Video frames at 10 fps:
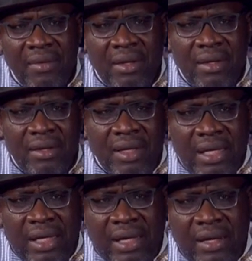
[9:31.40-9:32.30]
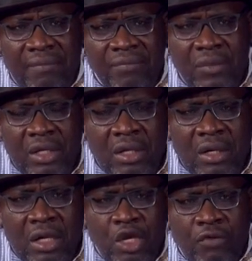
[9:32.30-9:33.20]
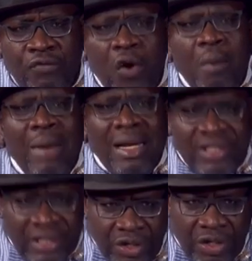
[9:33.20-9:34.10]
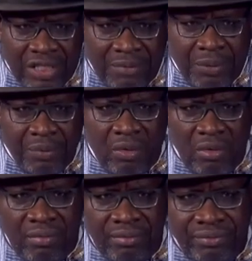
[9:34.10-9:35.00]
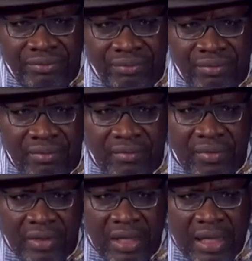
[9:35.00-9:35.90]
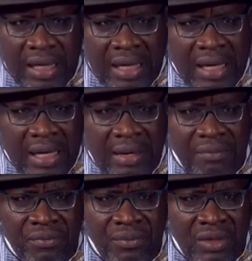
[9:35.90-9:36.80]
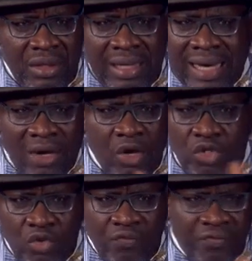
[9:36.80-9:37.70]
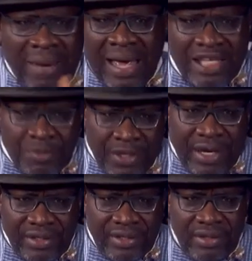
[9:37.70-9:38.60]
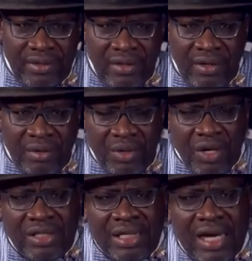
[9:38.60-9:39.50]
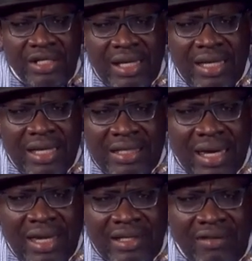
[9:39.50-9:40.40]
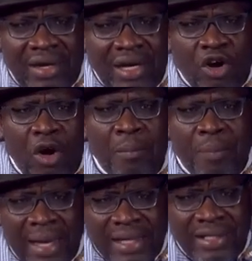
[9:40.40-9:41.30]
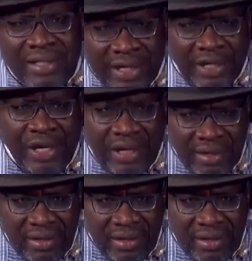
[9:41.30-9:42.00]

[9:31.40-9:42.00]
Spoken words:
the formal security people cannot do, from my experience. Because the Niger Delta is a very complex terrain.